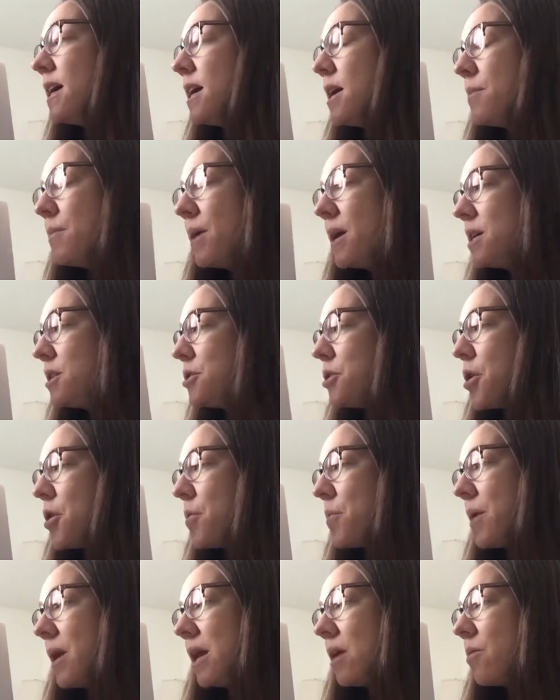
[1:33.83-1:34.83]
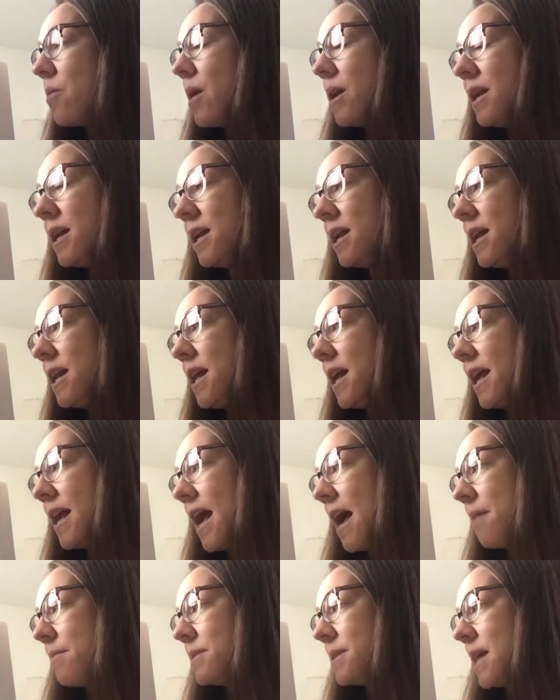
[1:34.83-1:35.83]
But nobody wanted any
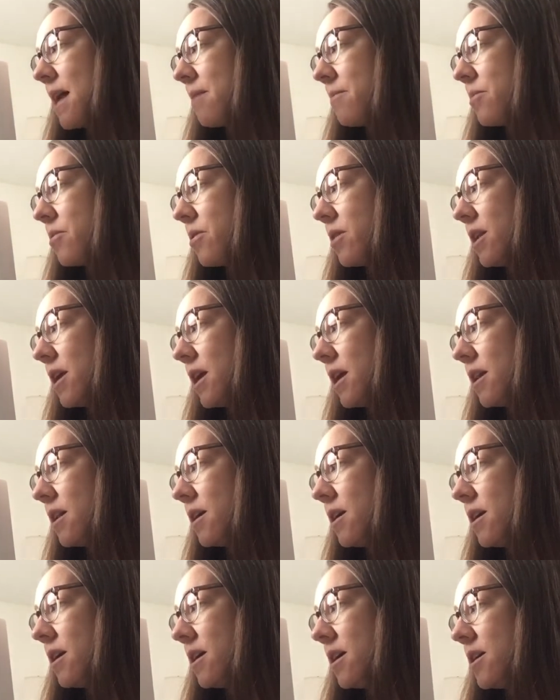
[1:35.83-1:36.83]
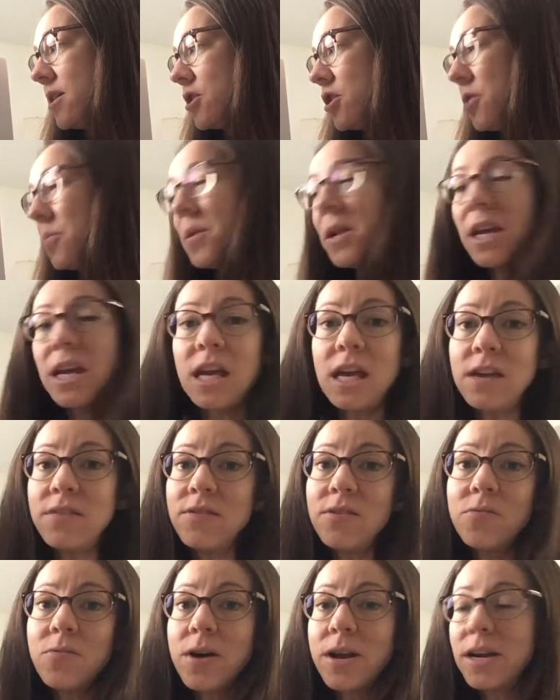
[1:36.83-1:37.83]
caps that morning. Nobody
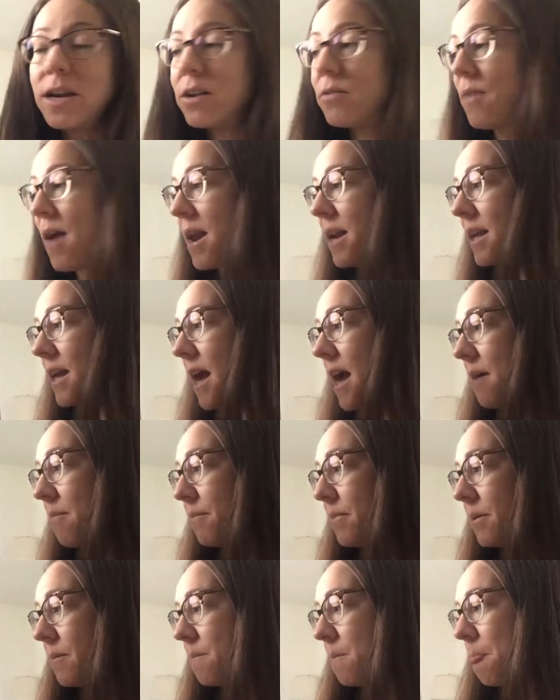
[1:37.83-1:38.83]
even wanted a red cap.